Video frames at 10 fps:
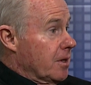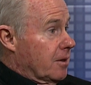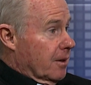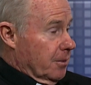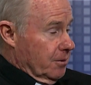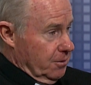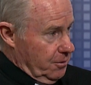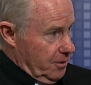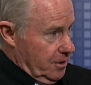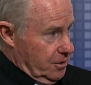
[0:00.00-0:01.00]
we become a new
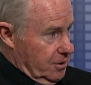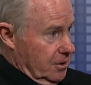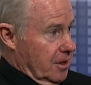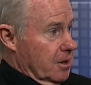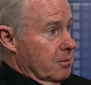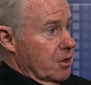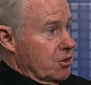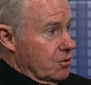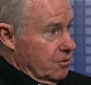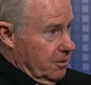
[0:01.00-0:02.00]
creation in the
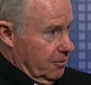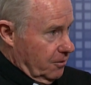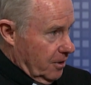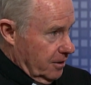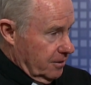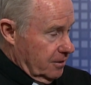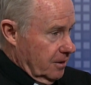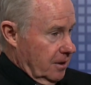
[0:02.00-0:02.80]
mystery of Christ.